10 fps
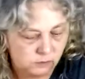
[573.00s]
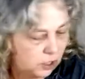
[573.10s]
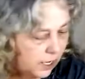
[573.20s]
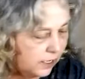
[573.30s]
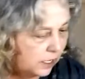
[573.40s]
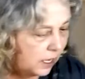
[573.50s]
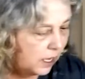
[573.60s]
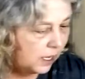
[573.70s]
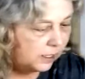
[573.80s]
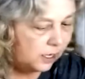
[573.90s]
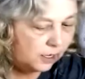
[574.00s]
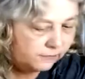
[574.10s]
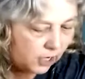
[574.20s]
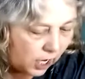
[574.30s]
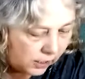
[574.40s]
Okay. Now I've
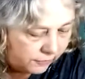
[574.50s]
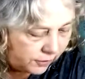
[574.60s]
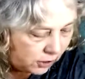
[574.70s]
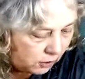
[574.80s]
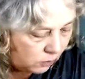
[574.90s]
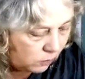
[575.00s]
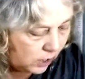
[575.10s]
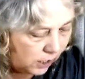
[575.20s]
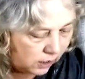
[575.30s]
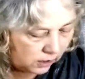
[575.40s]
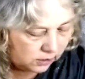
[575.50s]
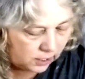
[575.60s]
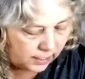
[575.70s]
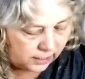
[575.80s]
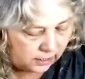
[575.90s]
got a few
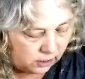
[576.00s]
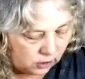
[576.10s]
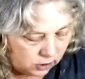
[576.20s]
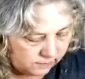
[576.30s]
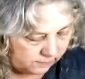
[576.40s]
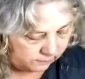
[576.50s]
cut here.